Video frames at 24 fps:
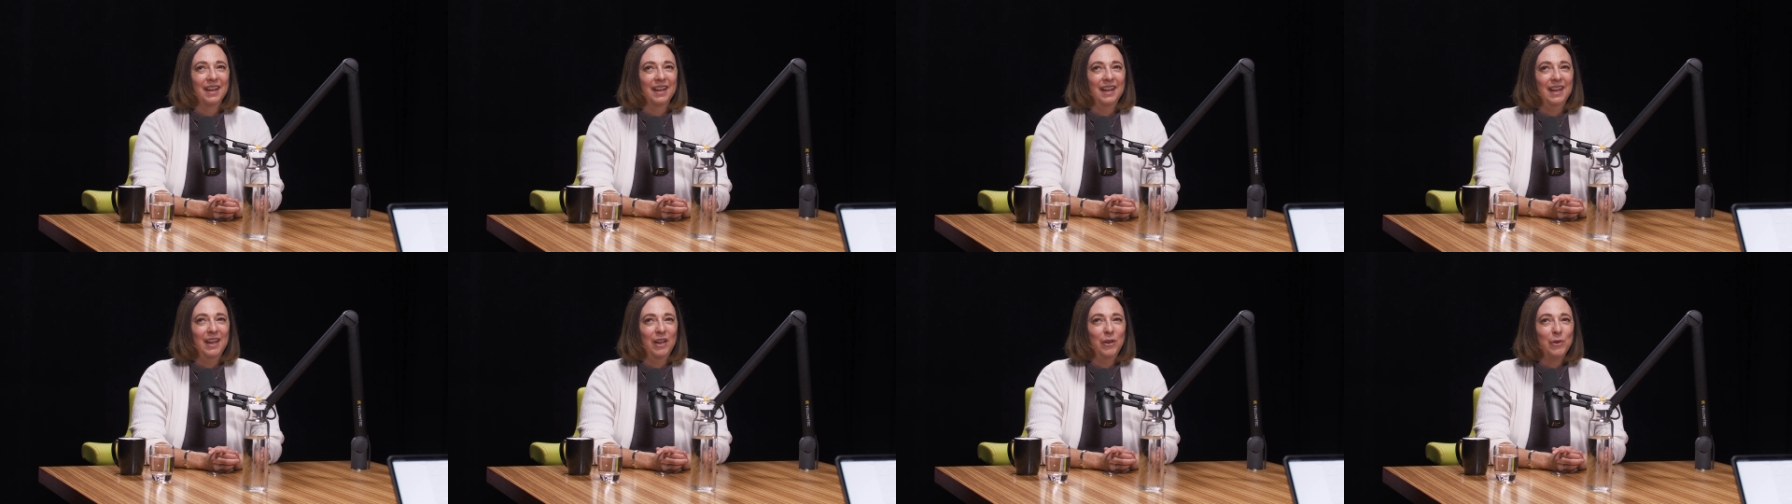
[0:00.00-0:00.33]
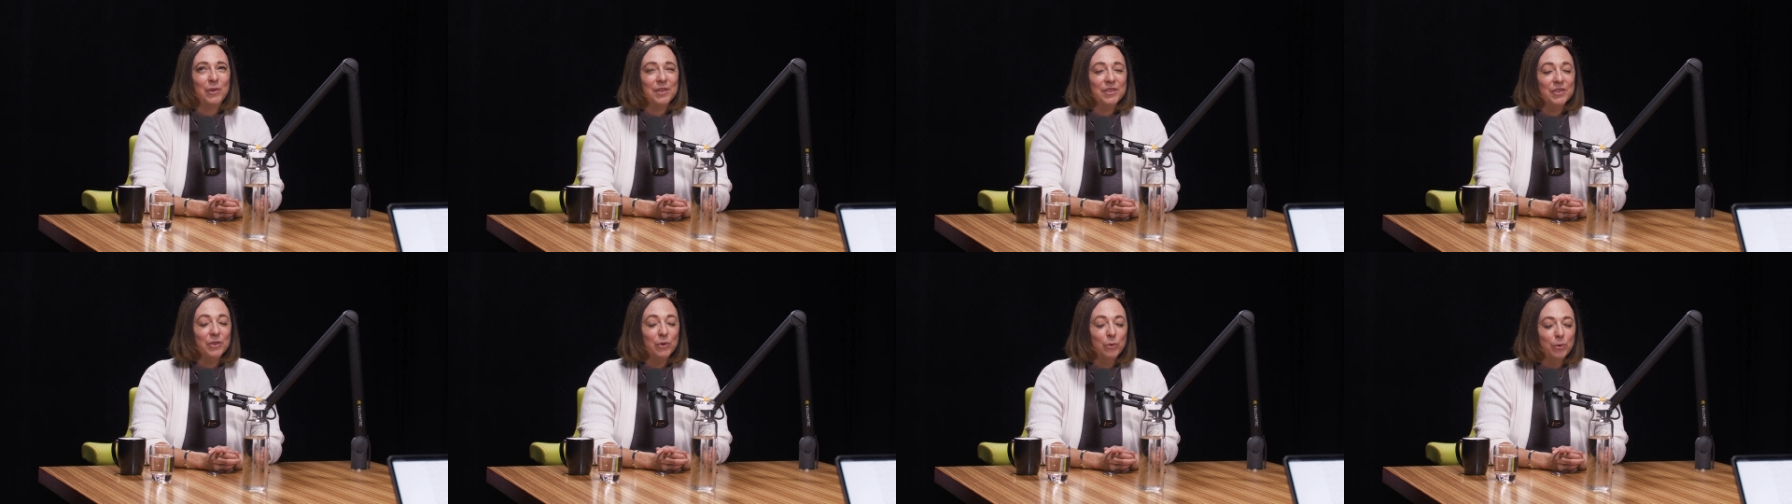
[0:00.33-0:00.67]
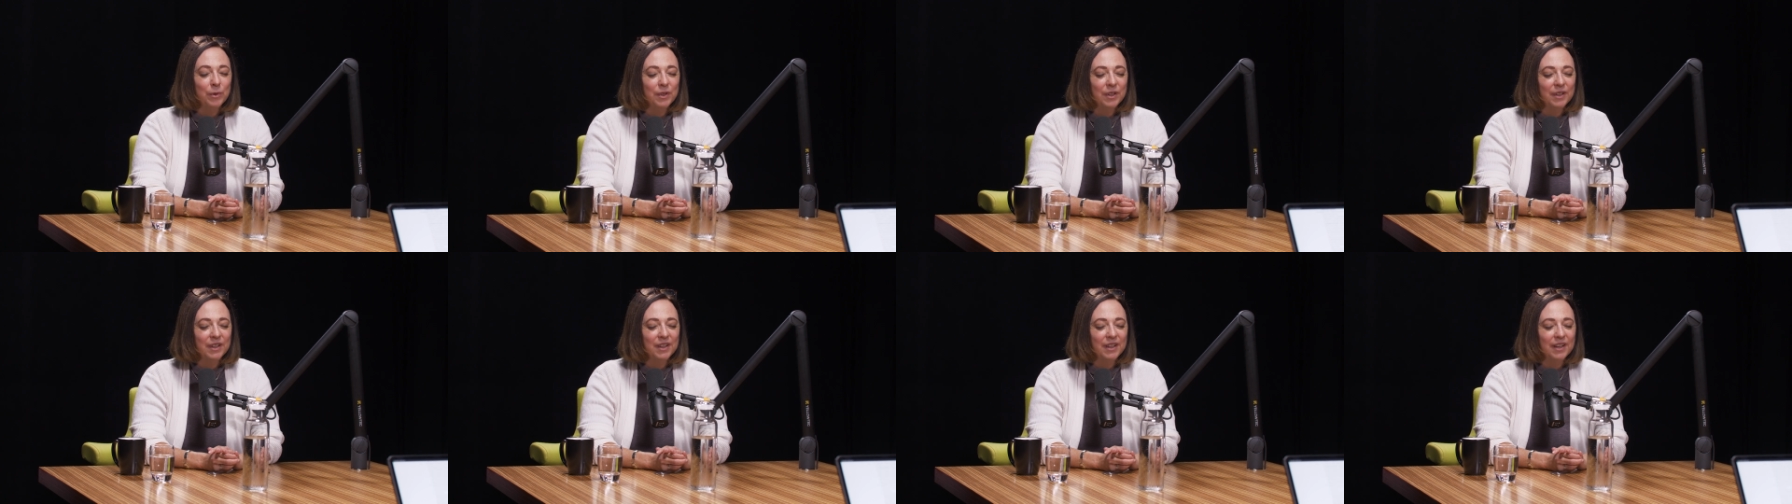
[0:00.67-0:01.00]
he was a
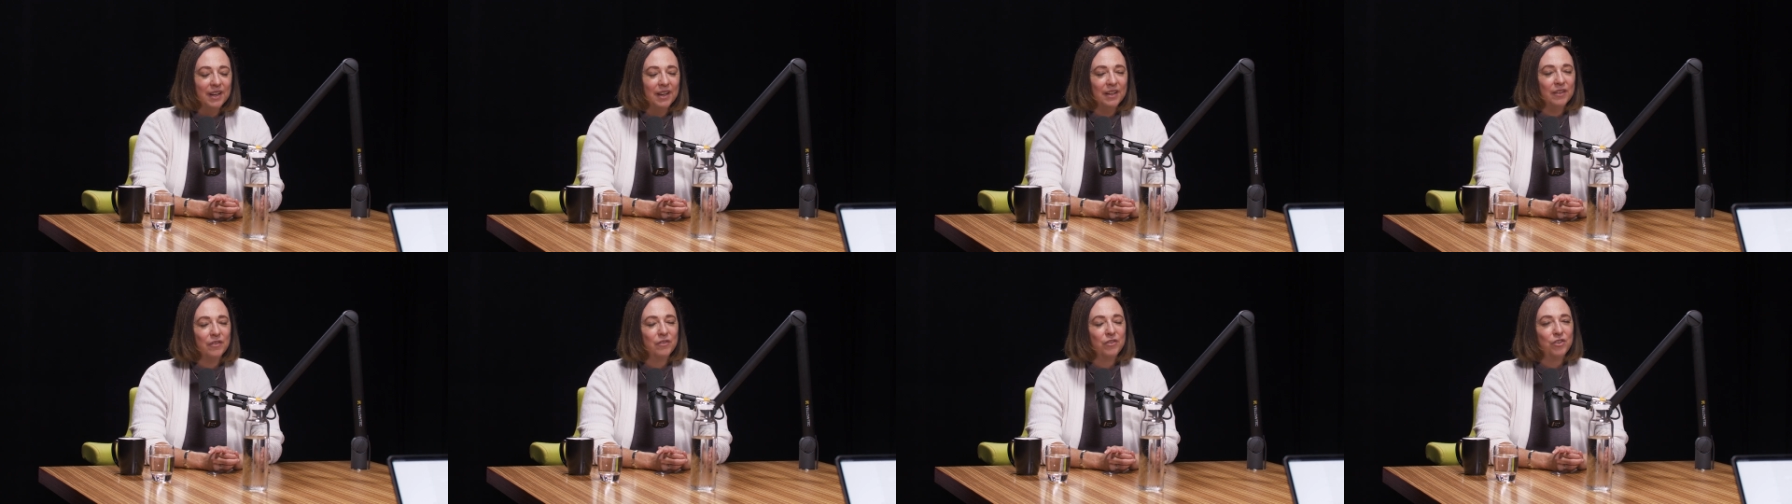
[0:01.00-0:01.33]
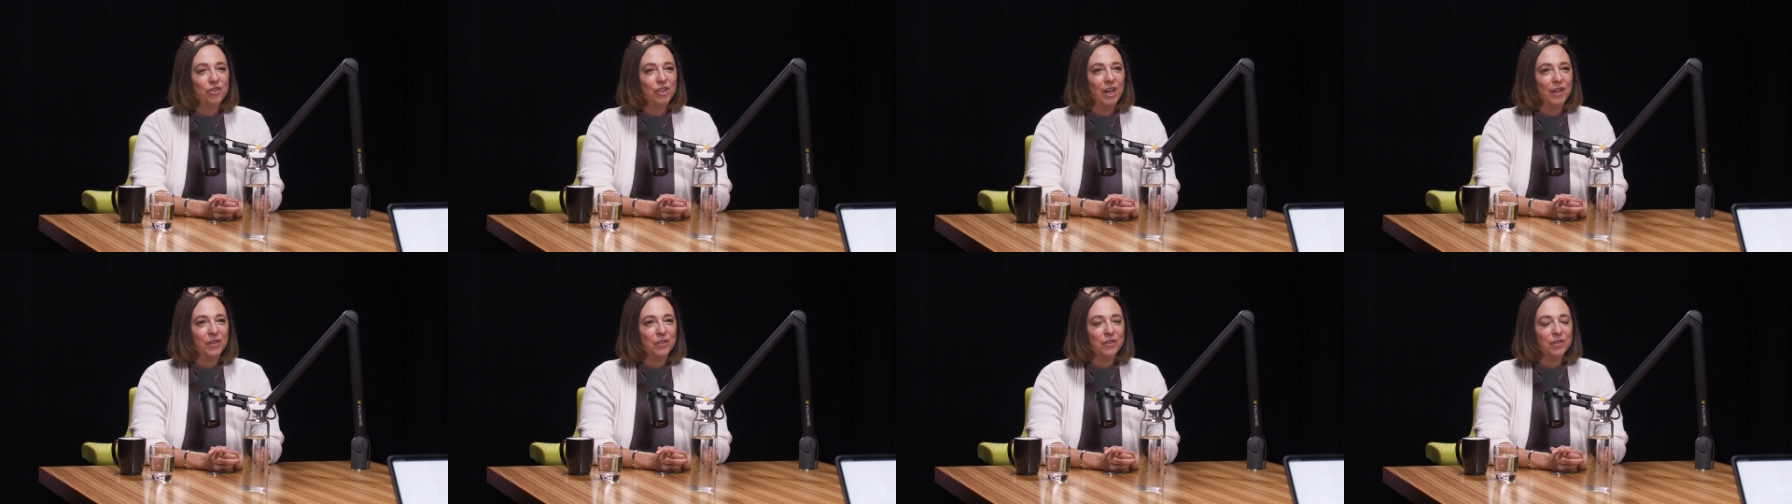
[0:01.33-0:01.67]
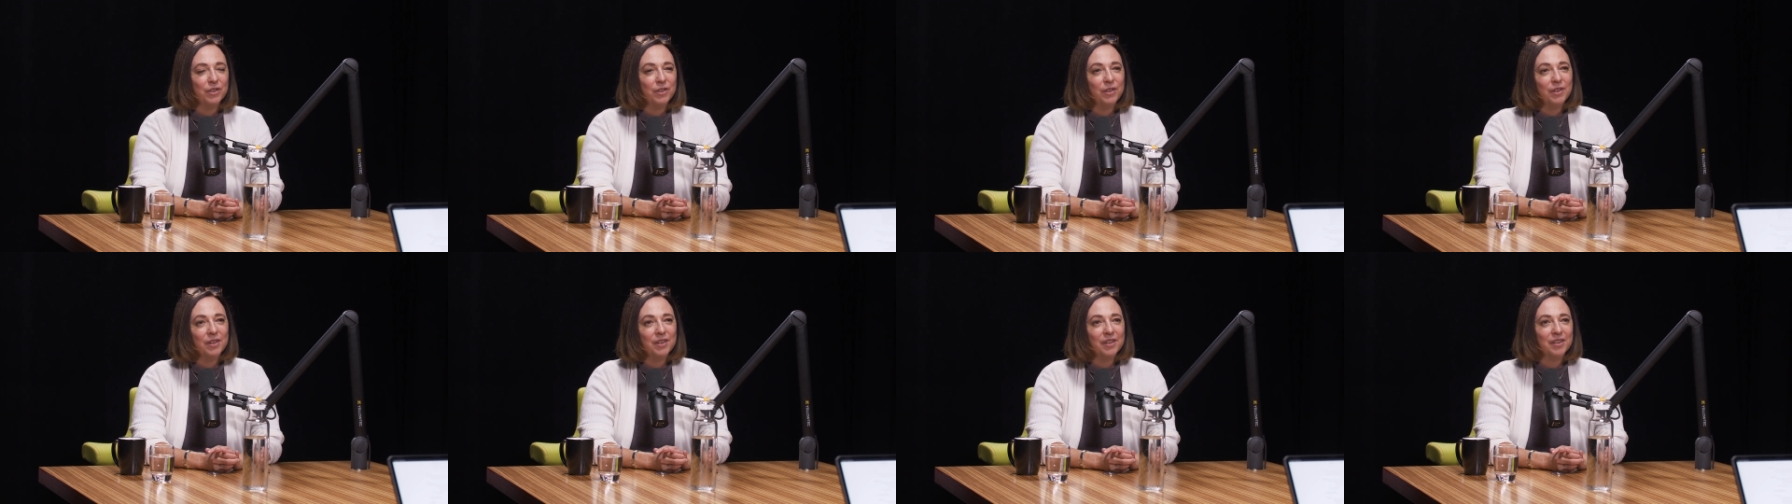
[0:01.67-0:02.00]
really kind of
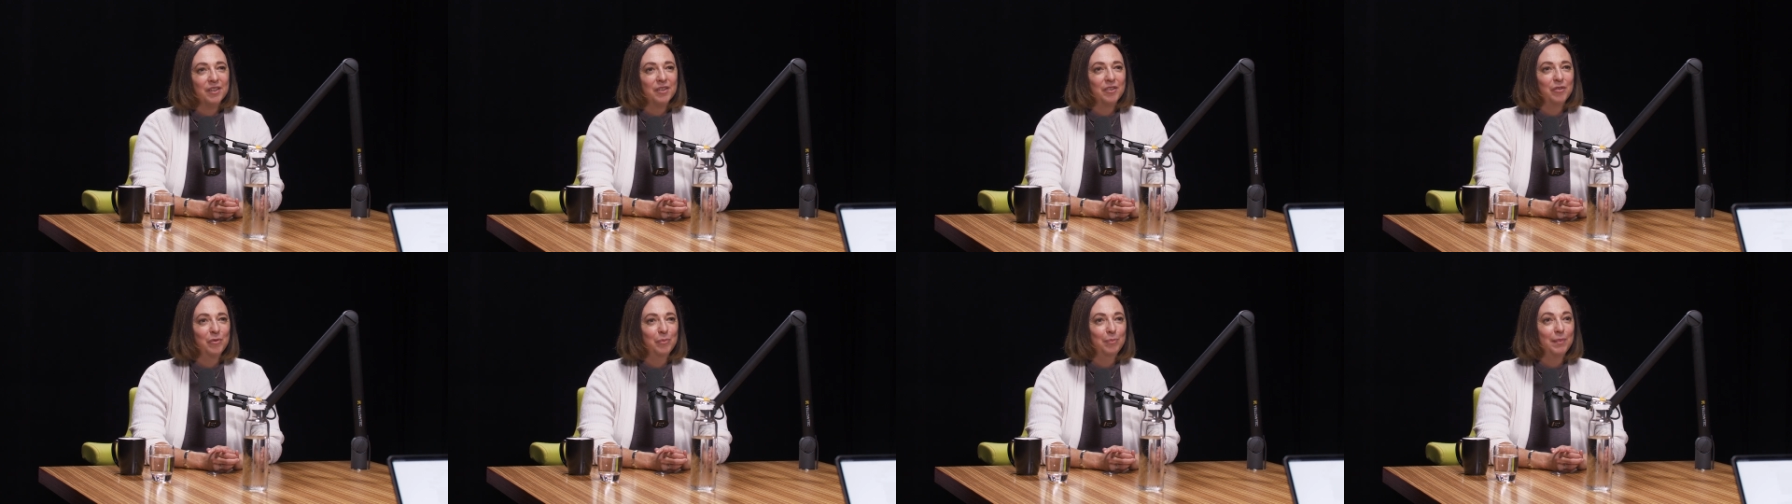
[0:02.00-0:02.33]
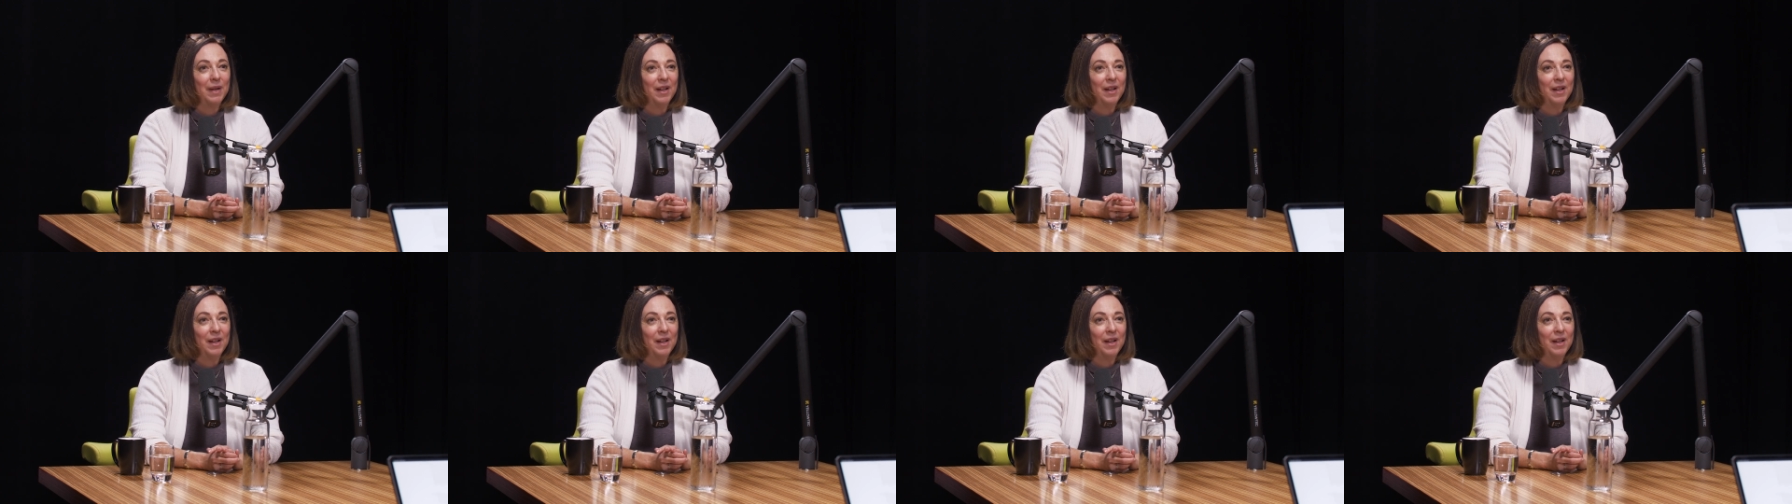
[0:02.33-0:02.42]
gentle and